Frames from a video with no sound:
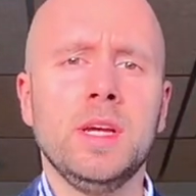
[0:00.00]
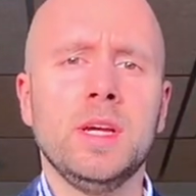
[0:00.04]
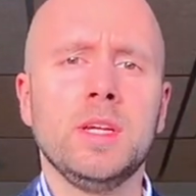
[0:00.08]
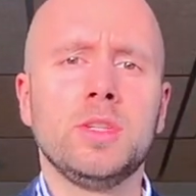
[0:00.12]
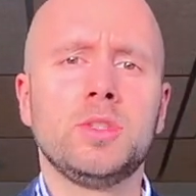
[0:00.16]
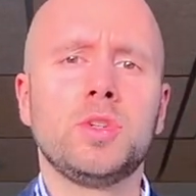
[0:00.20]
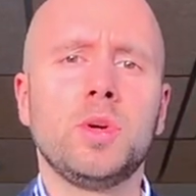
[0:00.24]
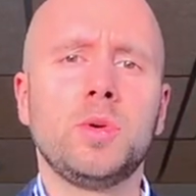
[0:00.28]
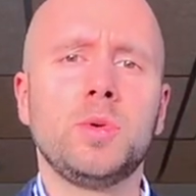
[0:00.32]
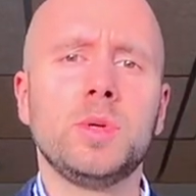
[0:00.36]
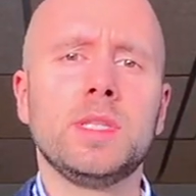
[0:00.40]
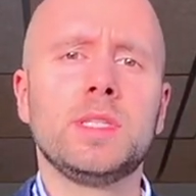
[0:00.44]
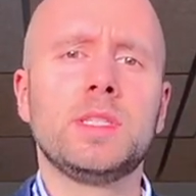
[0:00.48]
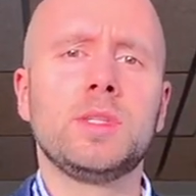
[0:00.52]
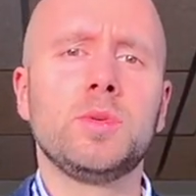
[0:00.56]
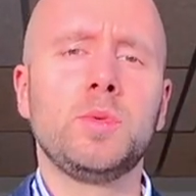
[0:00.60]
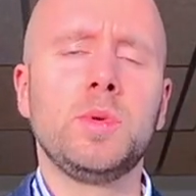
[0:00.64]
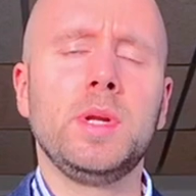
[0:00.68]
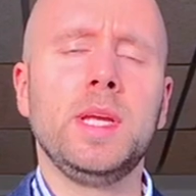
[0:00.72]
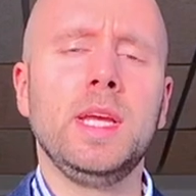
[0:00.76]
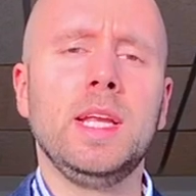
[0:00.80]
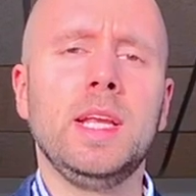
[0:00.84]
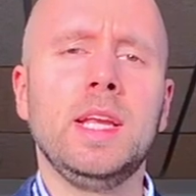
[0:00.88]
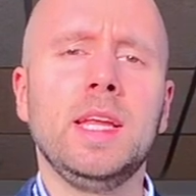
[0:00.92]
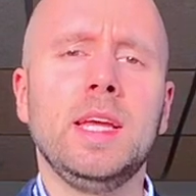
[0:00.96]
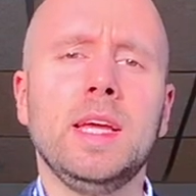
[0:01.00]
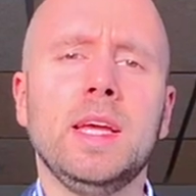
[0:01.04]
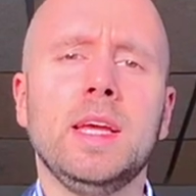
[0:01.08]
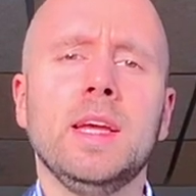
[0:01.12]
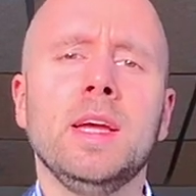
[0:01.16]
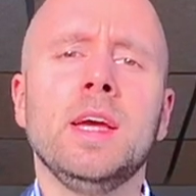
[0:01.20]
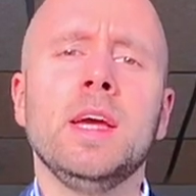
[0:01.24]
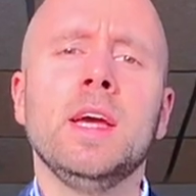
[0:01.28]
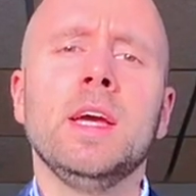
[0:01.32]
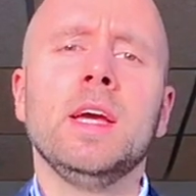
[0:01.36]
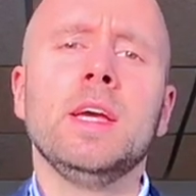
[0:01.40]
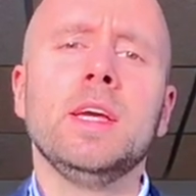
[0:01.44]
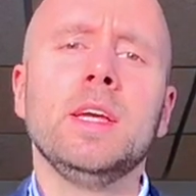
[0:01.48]
So it's
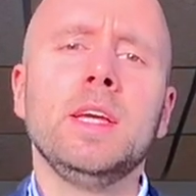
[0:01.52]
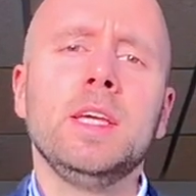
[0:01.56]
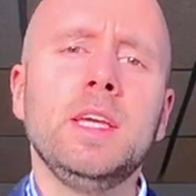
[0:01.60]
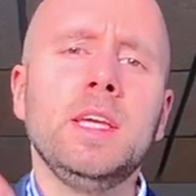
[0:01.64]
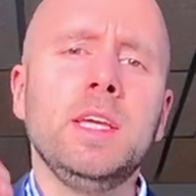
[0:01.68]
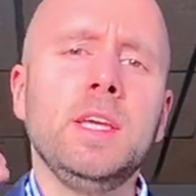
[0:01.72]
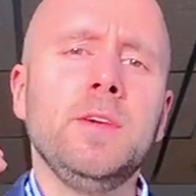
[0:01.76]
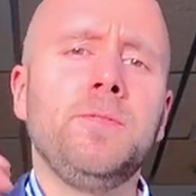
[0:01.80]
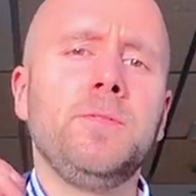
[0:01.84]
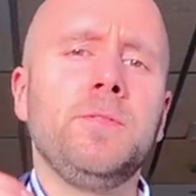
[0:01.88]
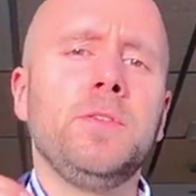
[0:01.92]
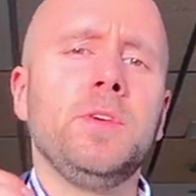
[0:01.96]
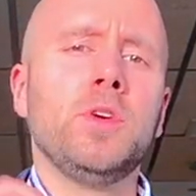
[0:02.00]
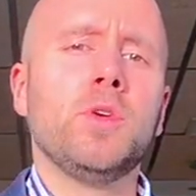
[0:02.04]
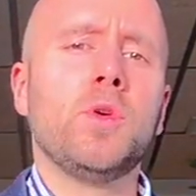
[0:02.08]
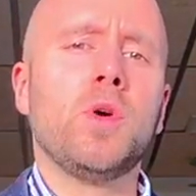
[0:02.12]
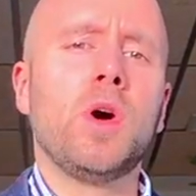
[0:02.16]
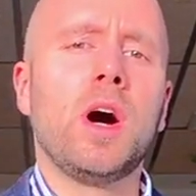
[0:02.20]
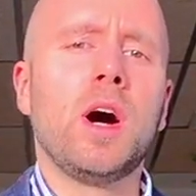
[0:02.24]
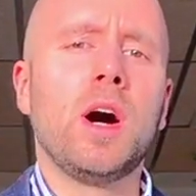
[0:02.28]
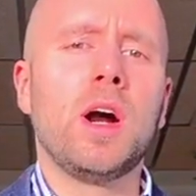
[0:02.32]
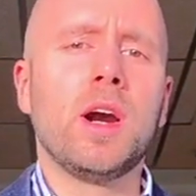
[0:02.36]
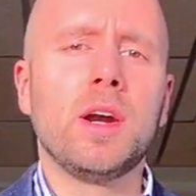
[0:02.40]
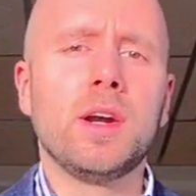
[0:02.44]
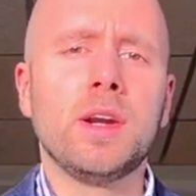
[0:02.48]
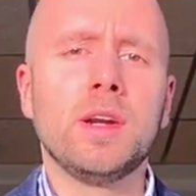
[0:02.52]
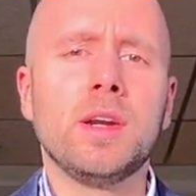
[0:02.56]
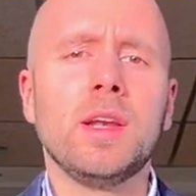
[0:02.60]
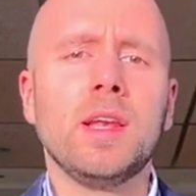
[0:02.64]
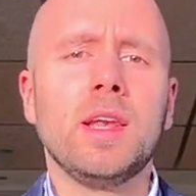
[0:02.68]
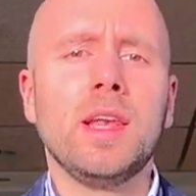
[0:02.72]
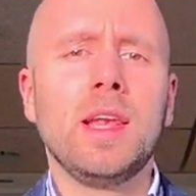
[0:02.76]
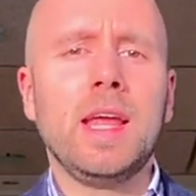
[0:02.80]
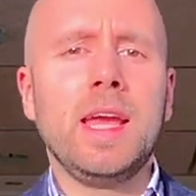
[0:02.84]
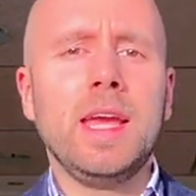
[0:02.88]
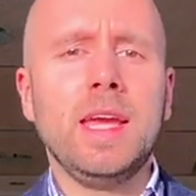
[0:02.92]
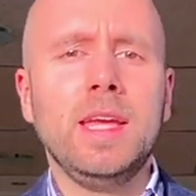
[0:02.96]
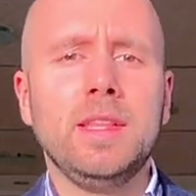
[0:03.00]
really, if you are
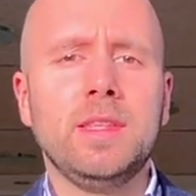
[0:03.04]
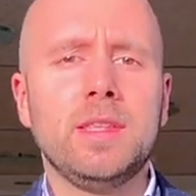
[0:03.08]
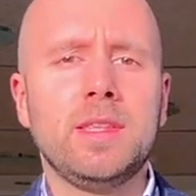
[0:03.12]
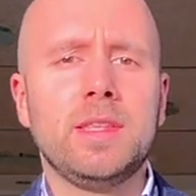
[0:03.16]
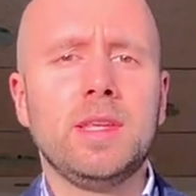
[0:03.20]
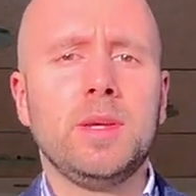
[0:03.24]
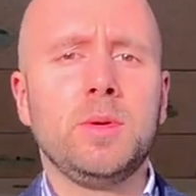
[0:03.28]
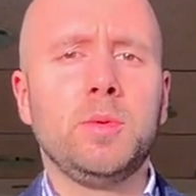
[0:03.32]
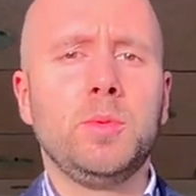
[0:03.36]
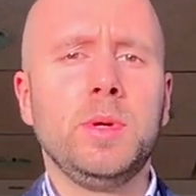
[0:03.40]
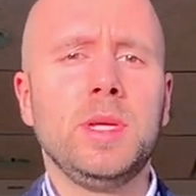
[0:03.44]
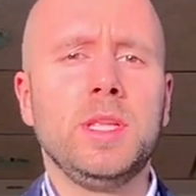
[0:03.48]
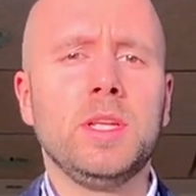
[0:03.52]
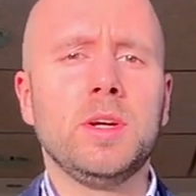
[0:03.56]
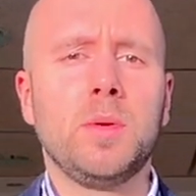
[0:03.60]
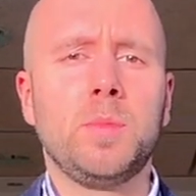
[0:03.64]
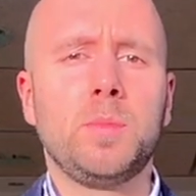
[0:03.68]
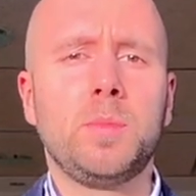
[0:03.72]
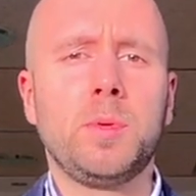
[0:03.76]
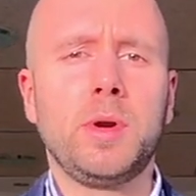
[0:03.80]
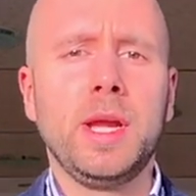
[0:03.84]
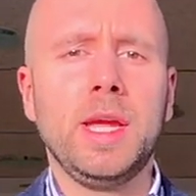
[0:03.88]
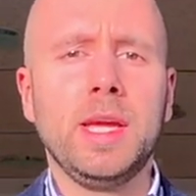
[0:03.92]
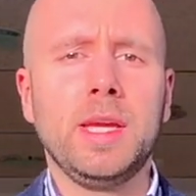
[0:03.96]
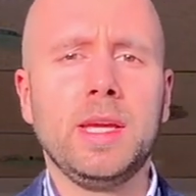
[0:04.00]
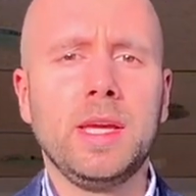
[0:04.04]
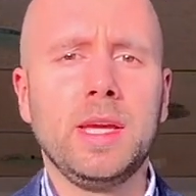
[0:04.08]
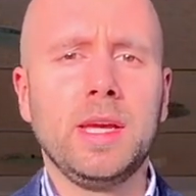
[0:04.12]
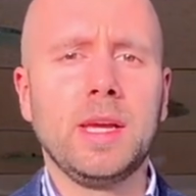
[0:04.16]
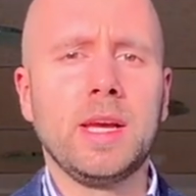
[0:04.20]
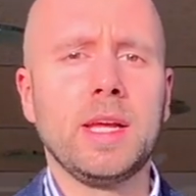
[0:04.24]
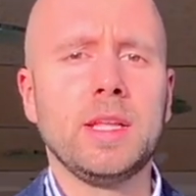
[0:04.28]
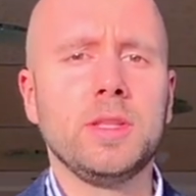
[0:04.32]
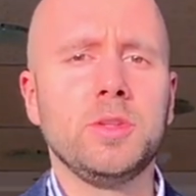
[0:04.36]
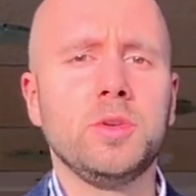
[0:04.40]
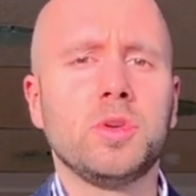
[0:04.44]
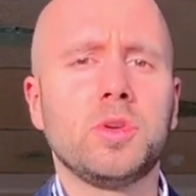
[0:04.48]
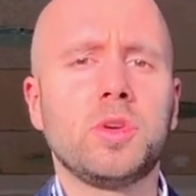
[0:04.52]
late with your braking
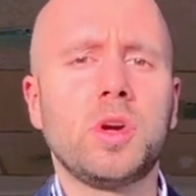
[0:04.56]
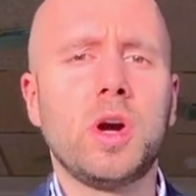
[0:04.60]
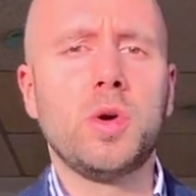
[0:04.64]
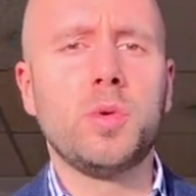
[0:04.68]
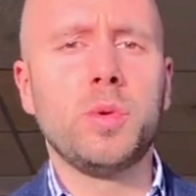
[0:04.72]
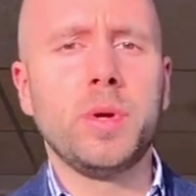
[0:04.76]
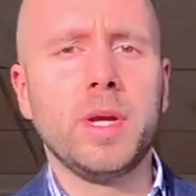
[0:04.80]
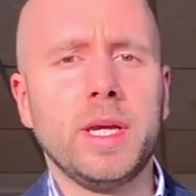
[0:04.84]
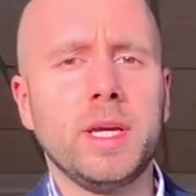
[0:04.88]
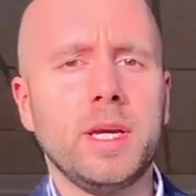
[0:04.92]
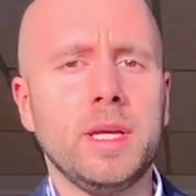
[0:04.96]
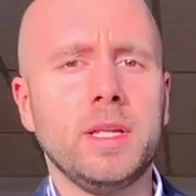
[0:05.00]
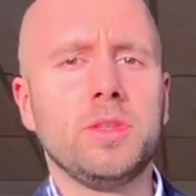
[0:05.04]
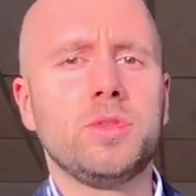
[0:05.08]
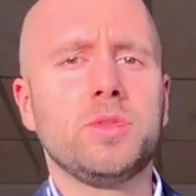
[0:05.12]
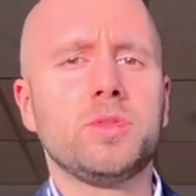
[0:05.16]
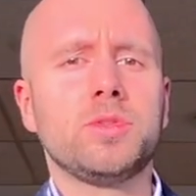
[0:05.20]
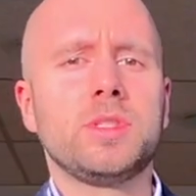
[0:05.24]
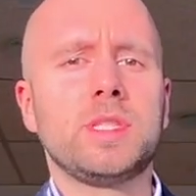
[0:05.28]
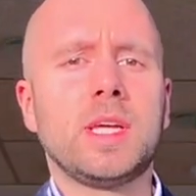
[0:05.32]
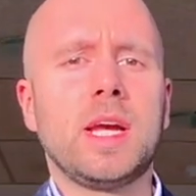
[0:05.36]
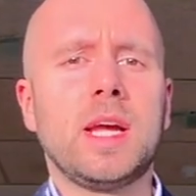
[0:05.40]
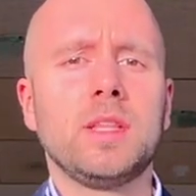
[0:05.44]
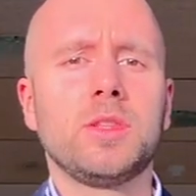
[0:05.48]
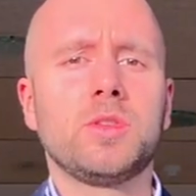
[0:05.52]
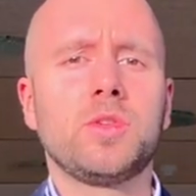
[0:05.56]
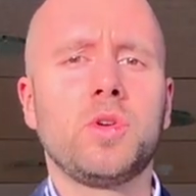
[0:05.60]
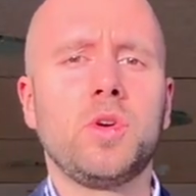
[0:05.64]
and you're going into sand